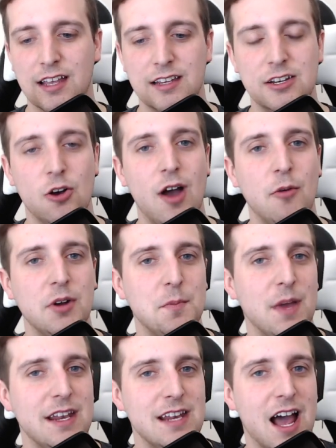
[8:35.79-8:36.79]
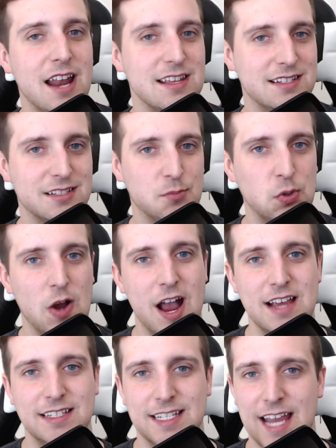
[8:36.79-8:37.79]
you know, I would have been not as
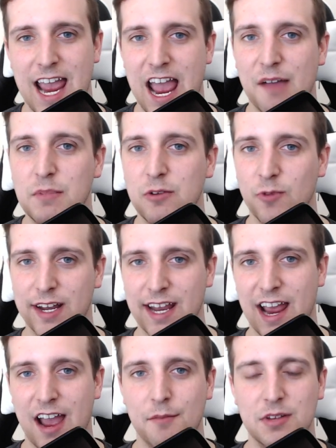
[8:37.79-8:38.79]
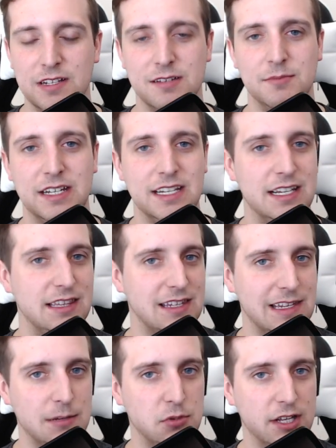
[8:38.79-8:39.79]
surprised and happy when it happened to me in the
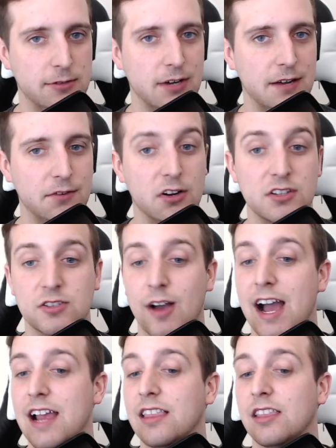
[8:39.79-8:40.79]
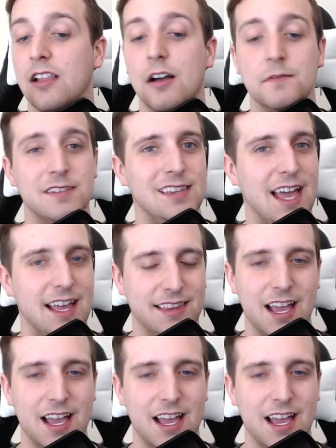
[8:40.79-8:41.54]
Keyblade Graveyard. So I loved that.